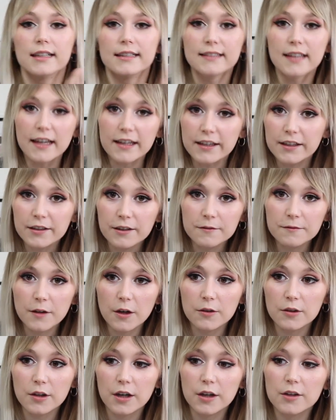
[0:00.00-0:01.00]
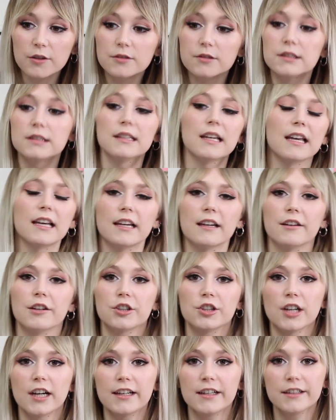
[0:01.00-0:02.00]
taking your photos and
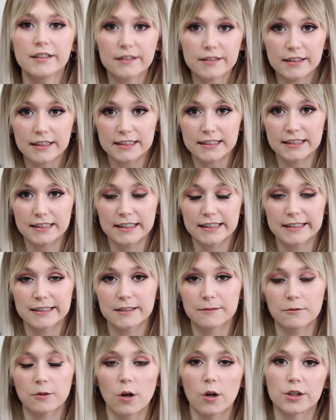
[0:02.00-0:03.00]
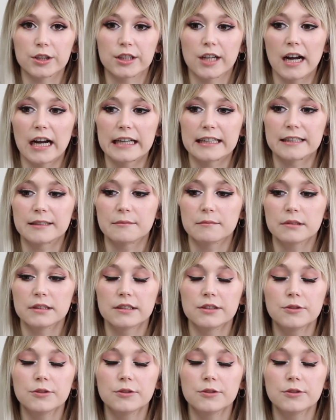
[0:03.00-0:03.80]
creating your listings for all your items